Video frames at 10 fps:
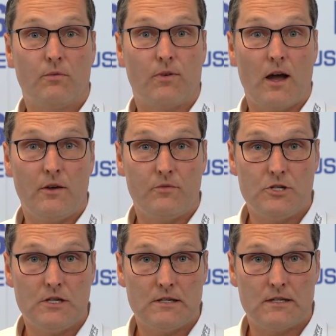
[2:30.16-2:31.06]

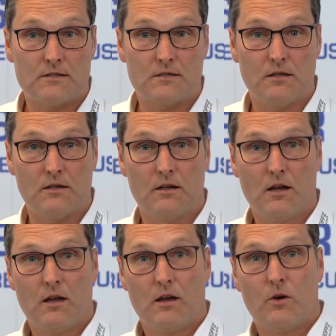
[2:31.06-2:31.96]
5G testing,
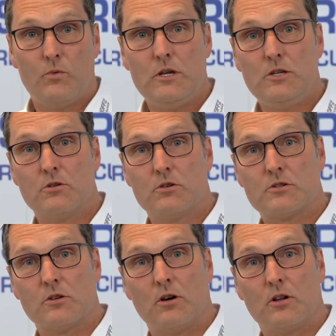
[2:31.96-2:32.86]
we
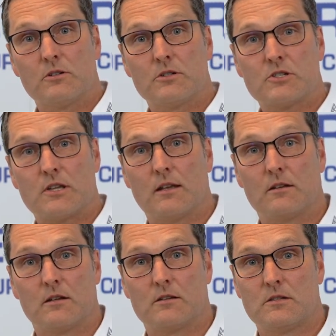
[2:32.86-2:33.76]
use all the
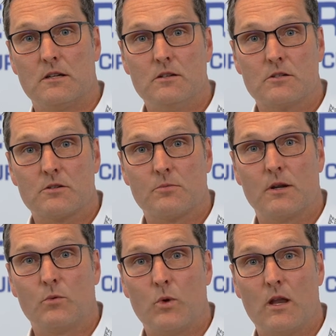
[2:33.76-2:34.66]
standard
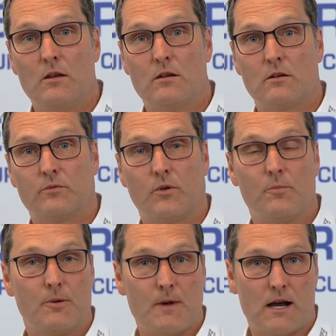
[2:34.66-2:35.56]
instrument vendor
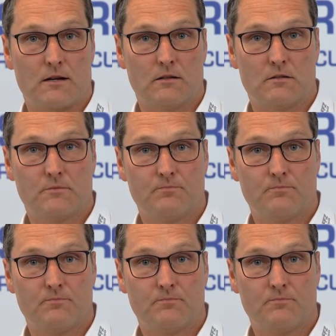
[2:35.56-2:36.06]
from the market.